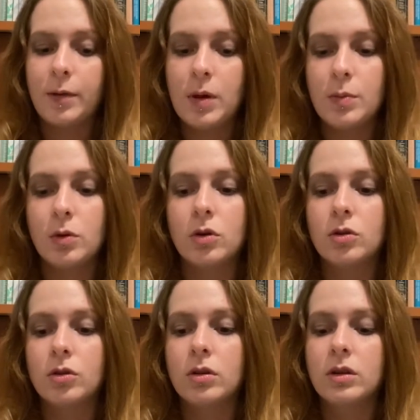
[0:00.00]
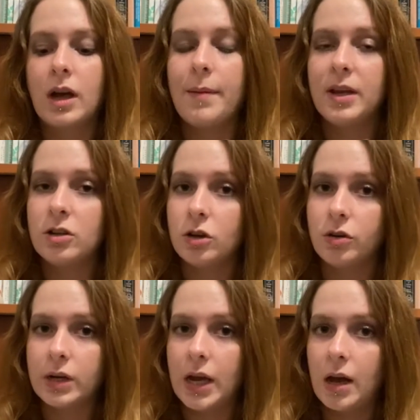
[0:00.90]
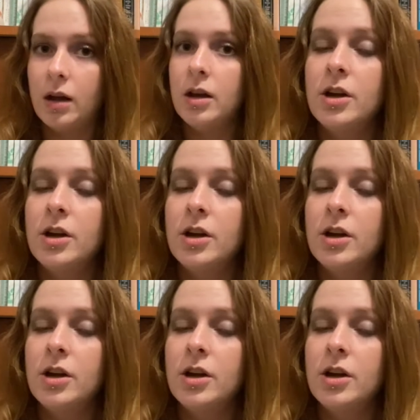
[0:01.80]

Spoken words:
people coming to Korea,